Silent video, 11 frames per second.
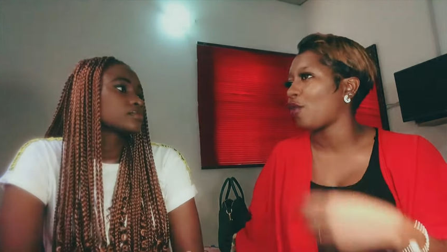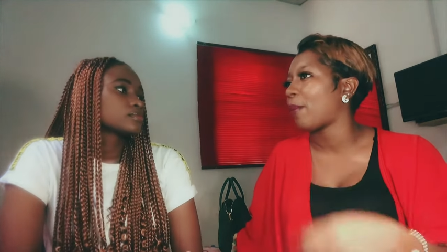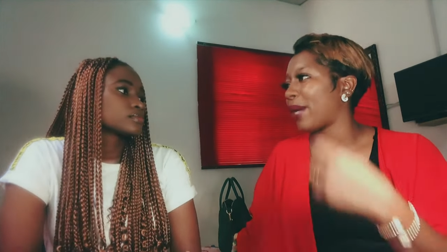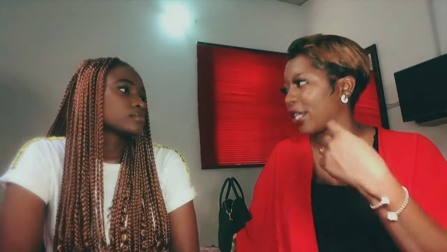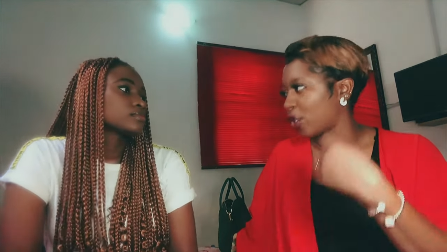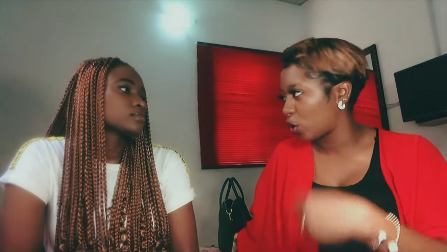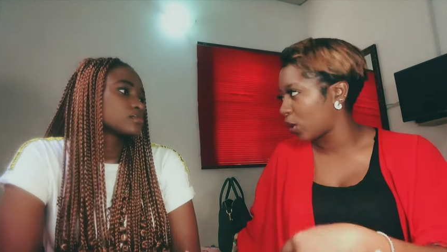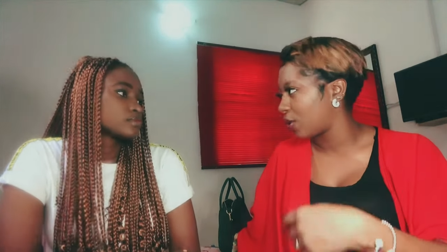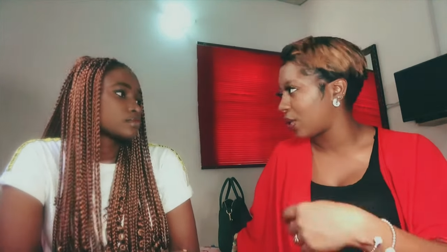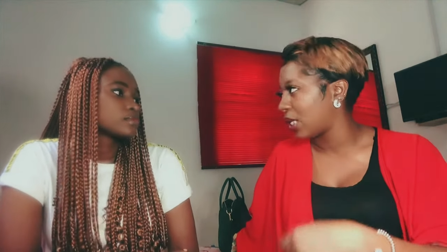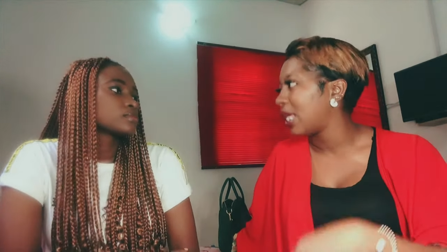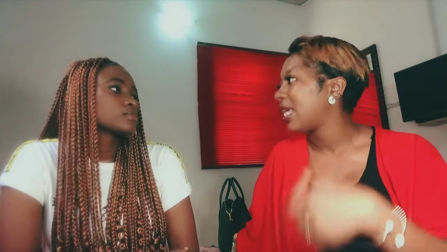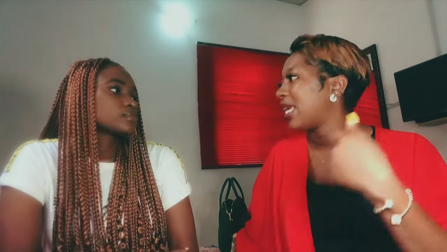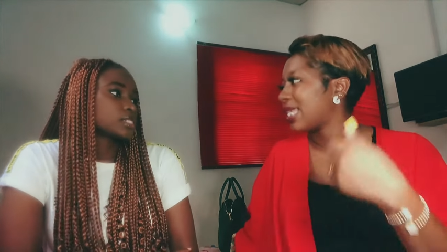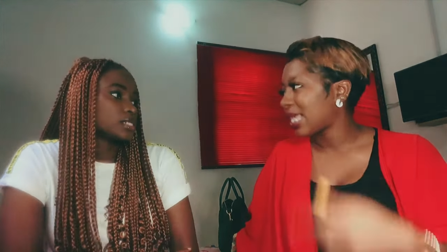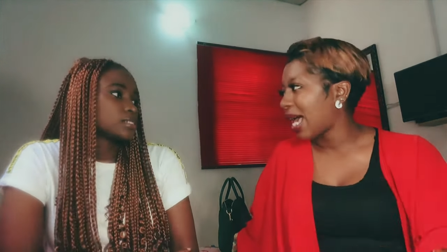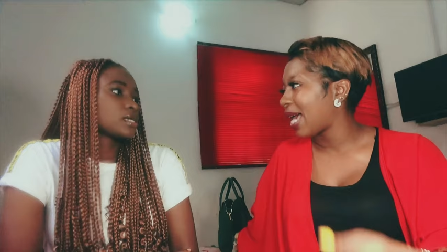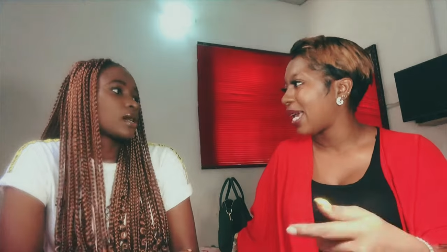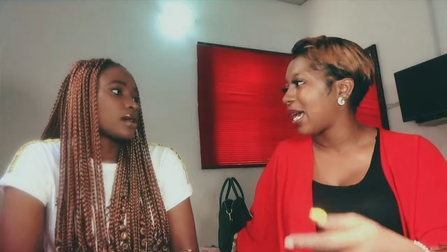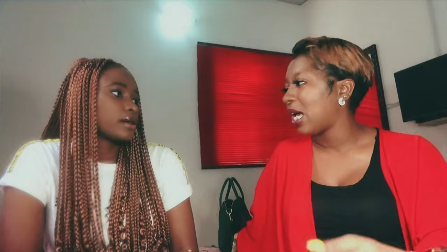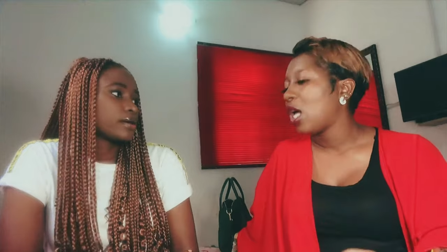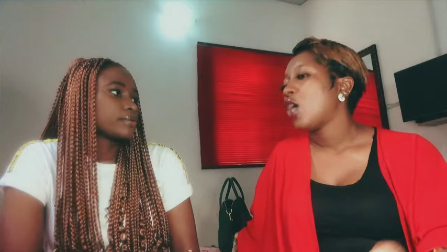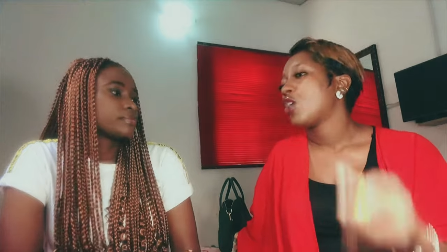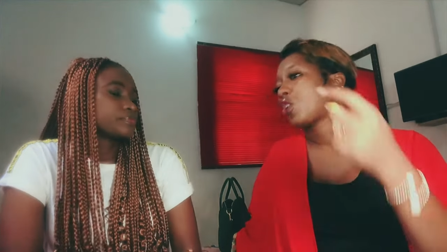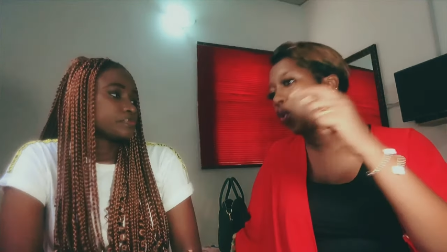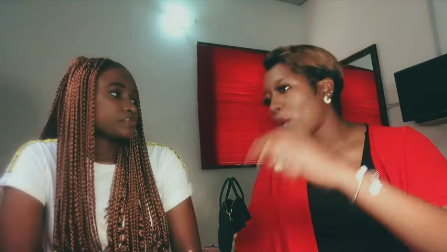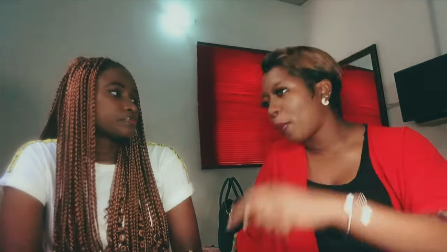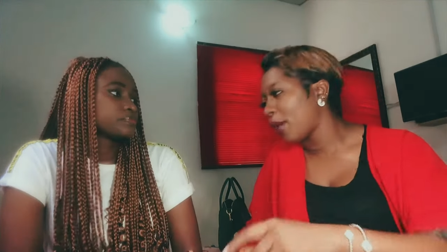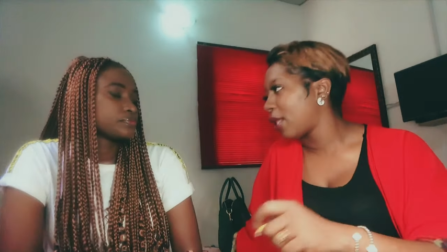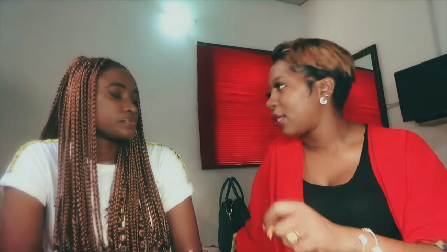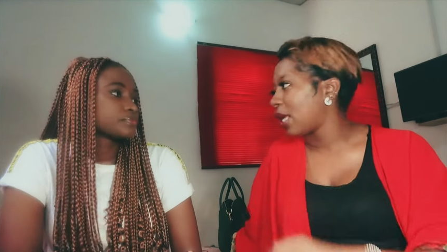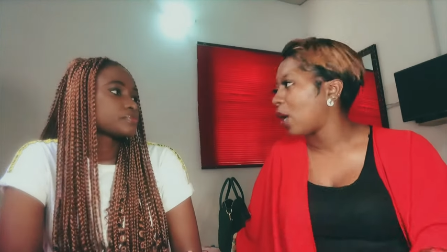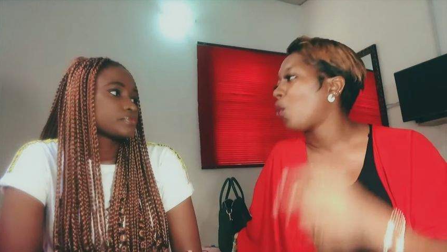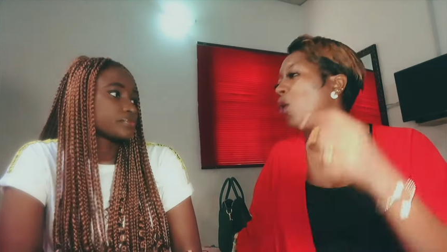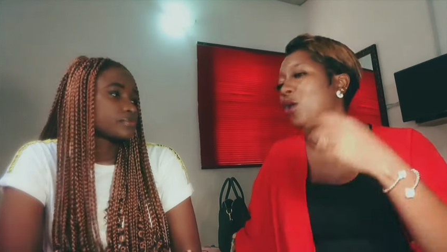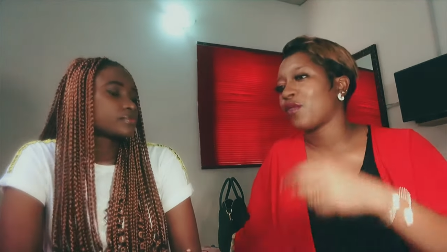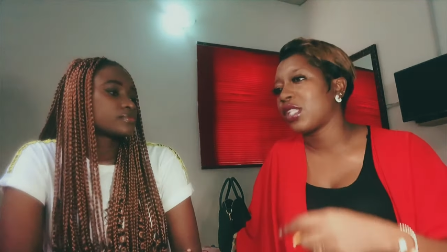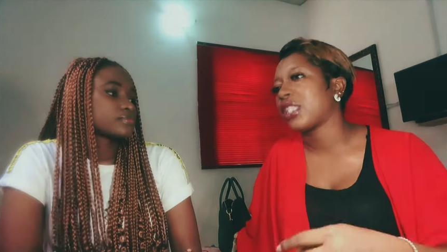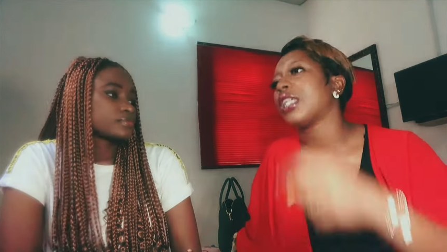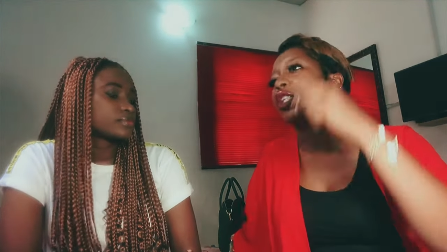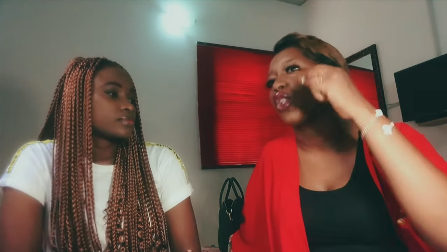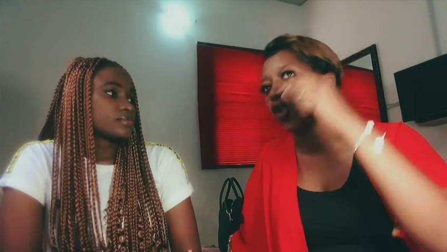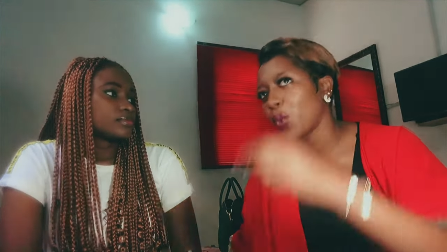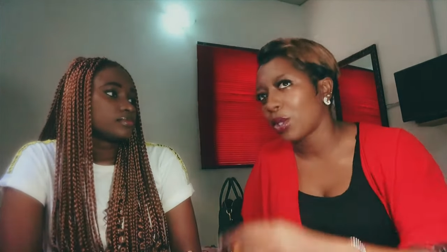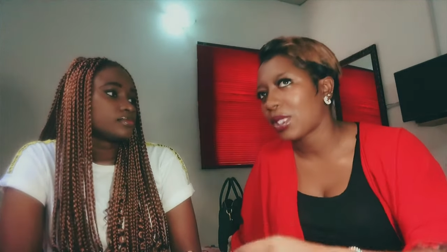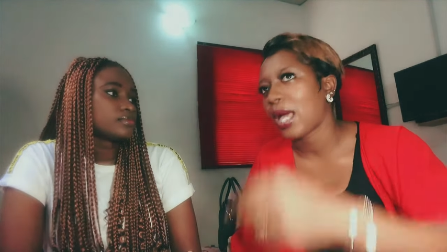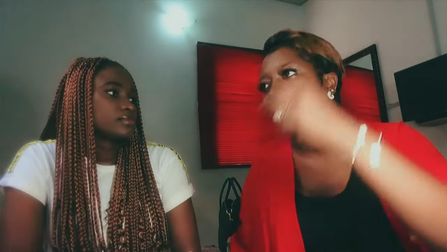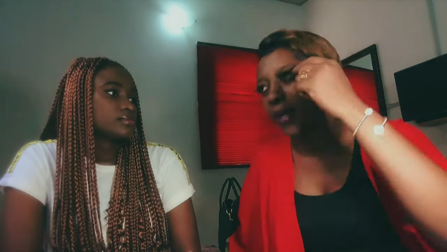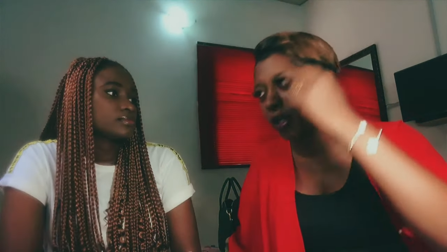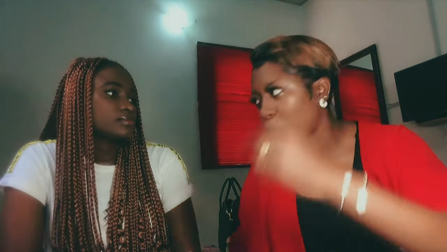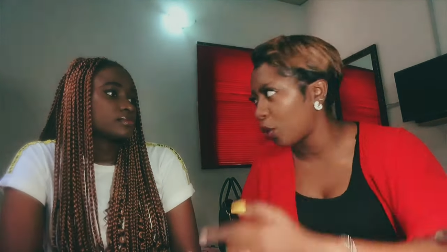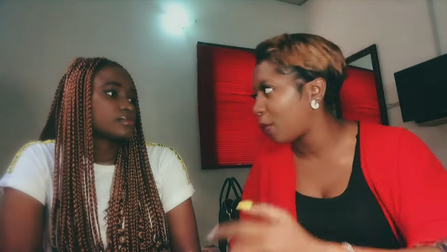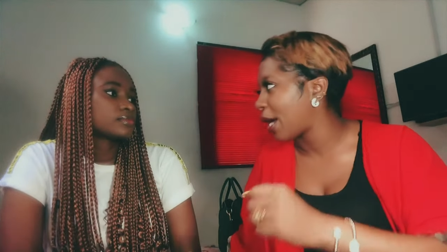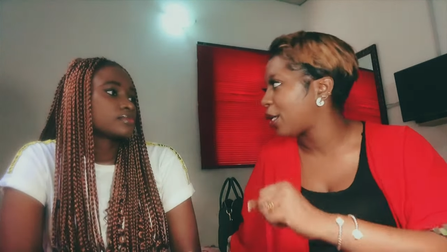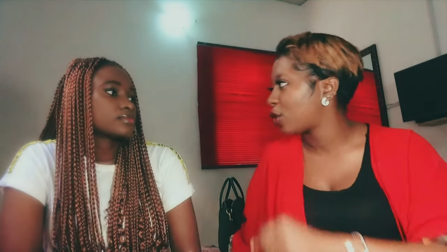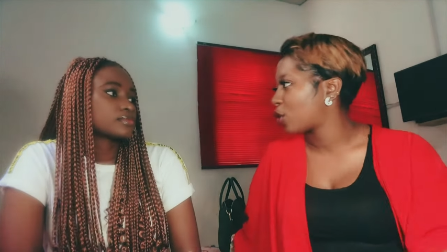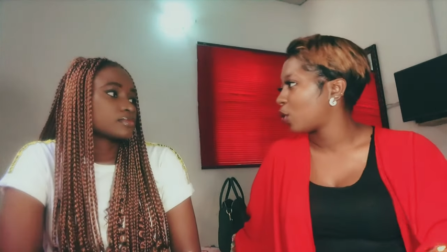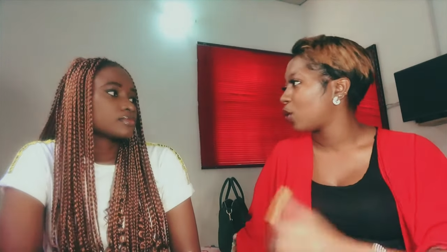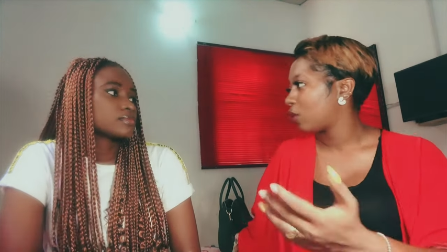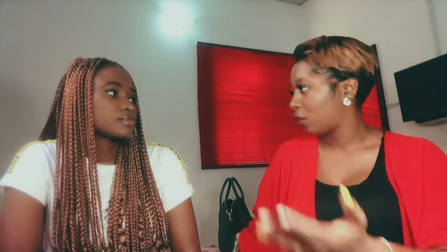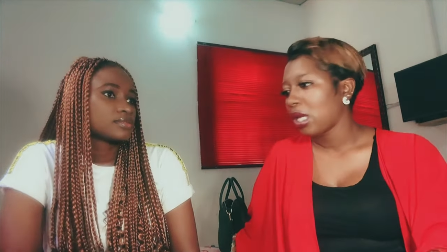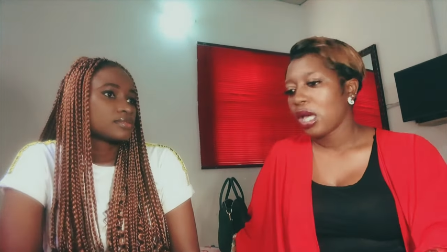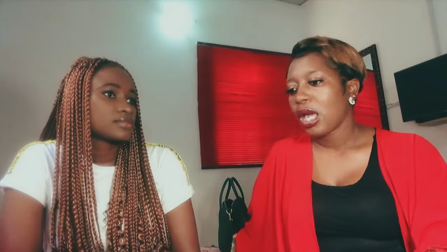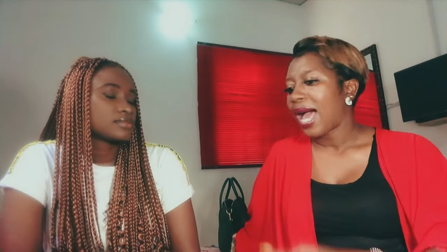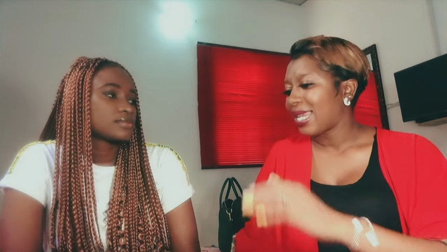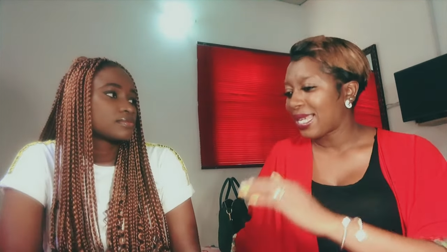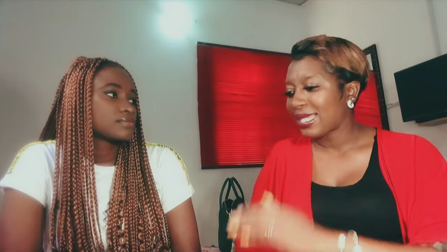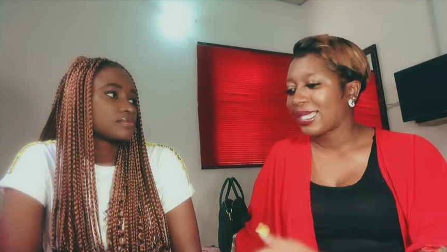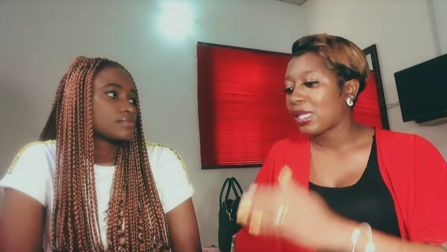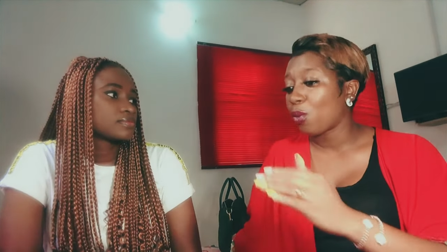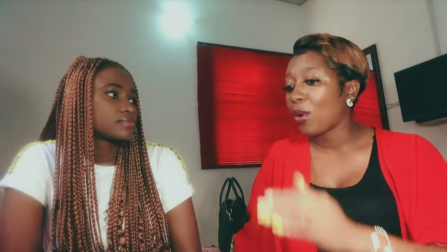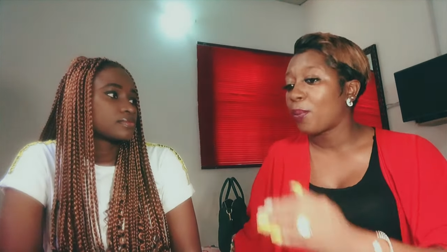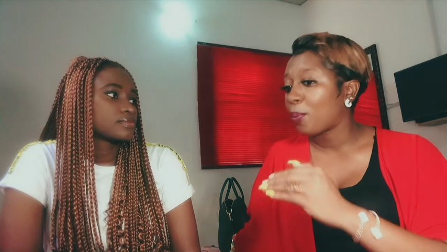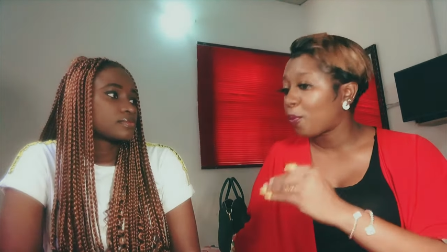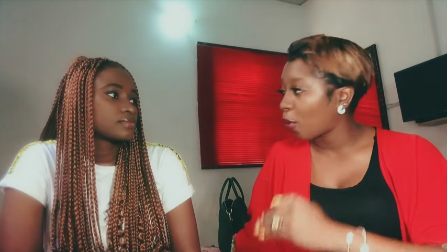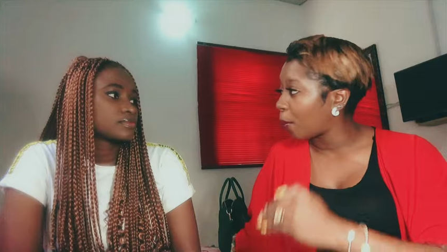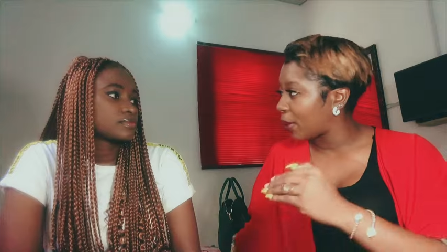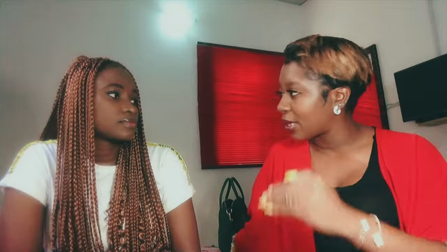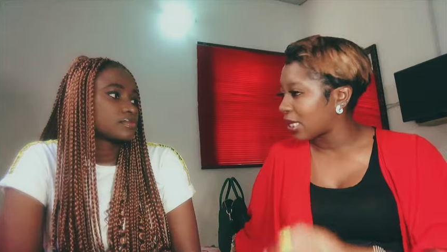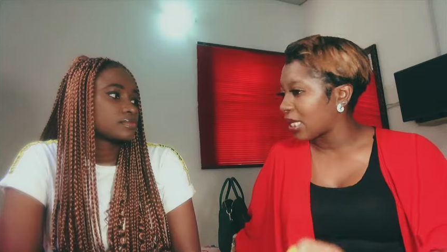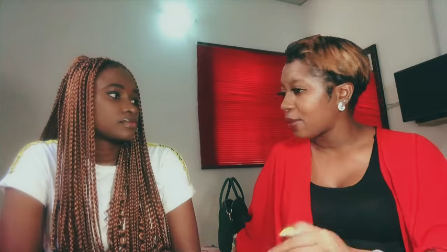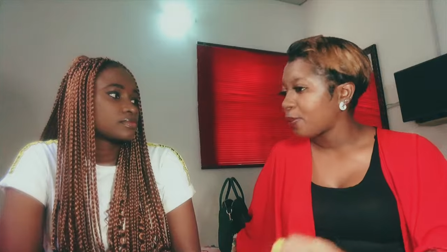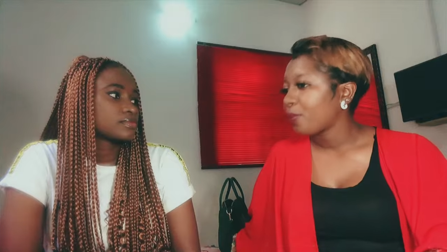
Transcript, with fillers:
Speaker 1: buying jewelry is higher. higher. So we will put it there. One of these days you will tap and you will buy a shoe. Mm-hmm. And that's the same way for business.